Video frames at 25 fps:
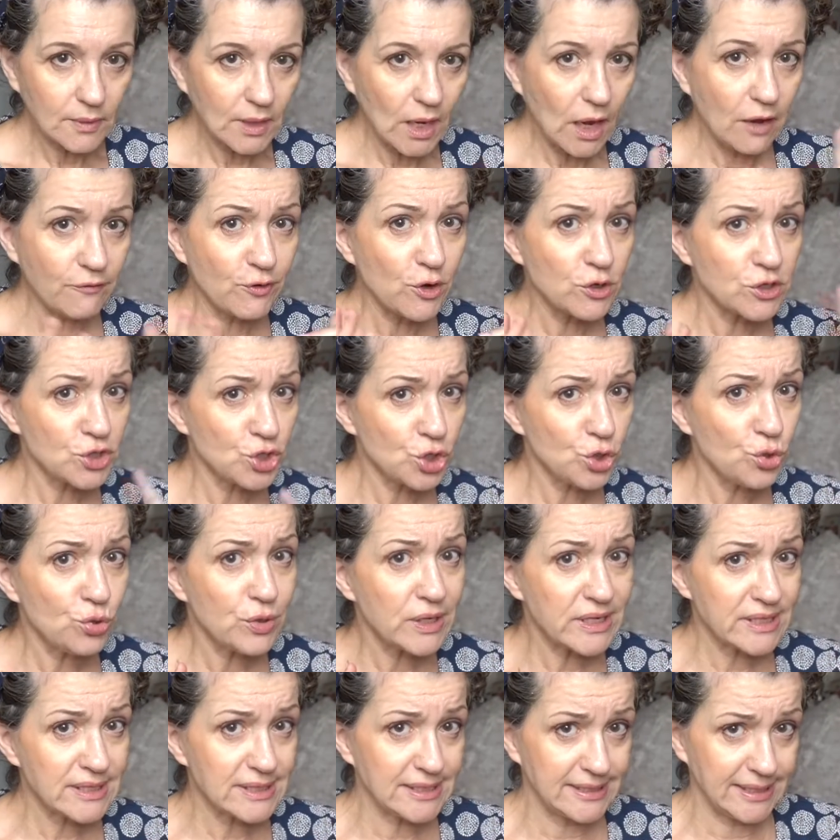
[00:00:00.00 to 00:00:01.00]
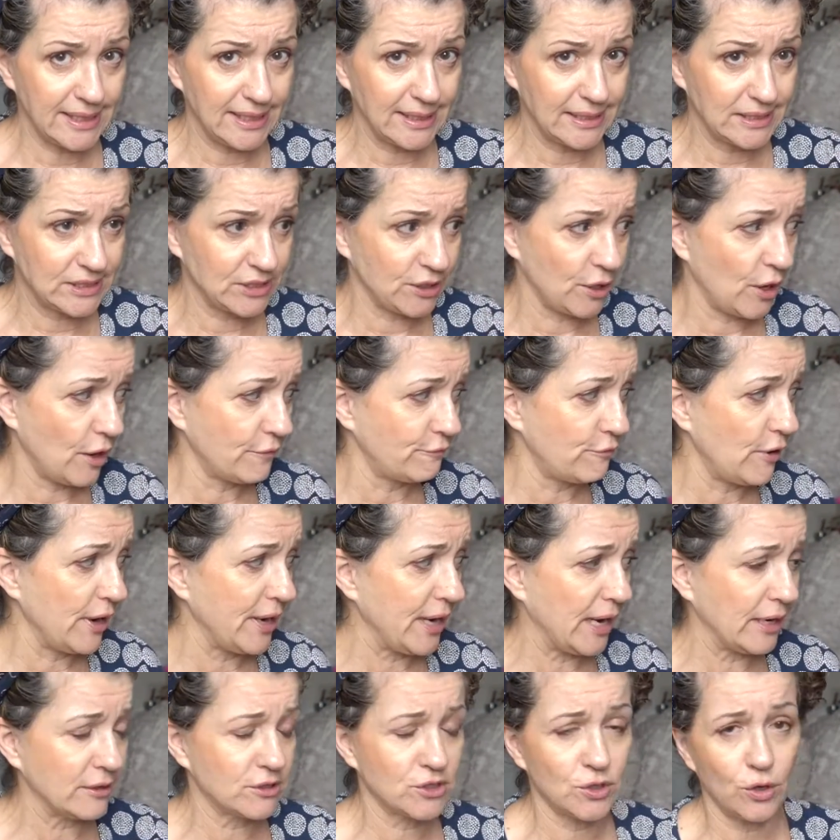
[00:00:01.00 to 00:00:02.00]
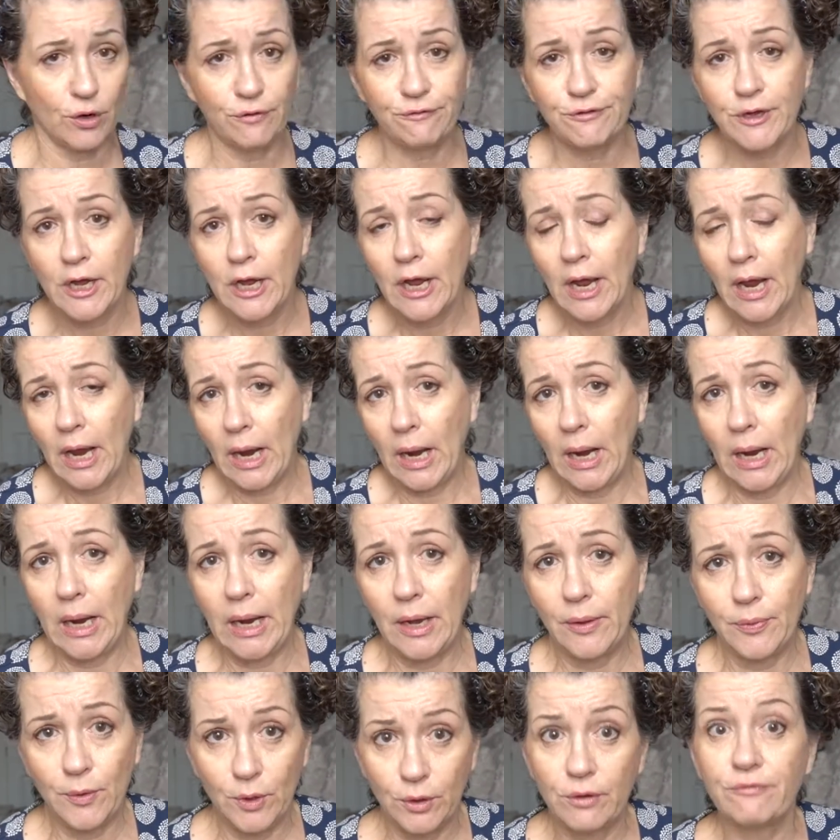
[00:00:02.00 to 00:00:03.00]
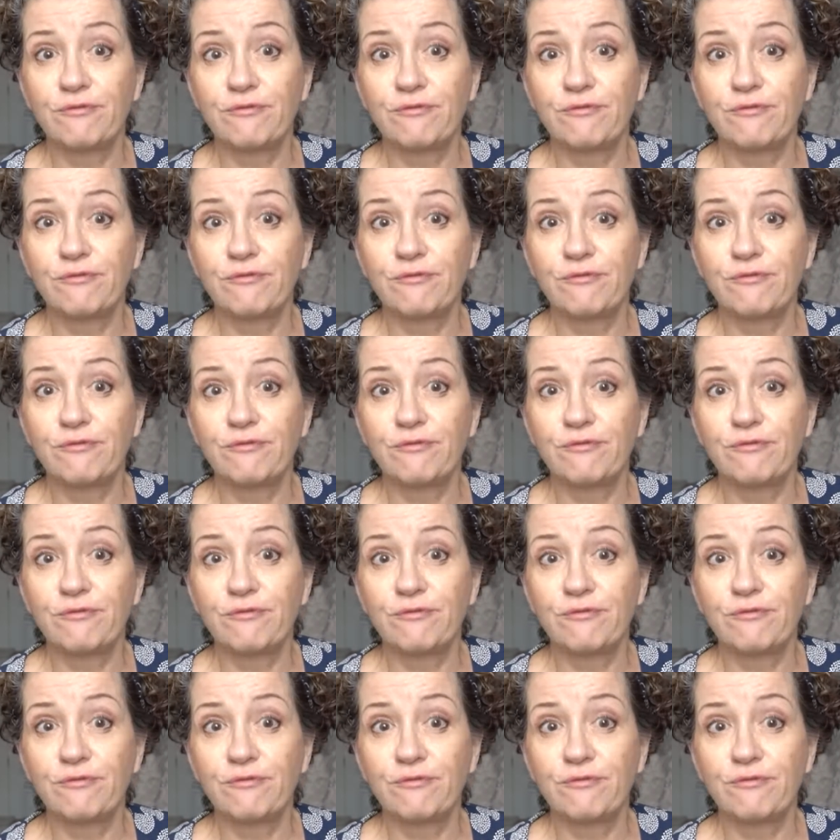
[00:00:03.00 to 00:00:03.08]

I've got 2 concealers that I've run out of that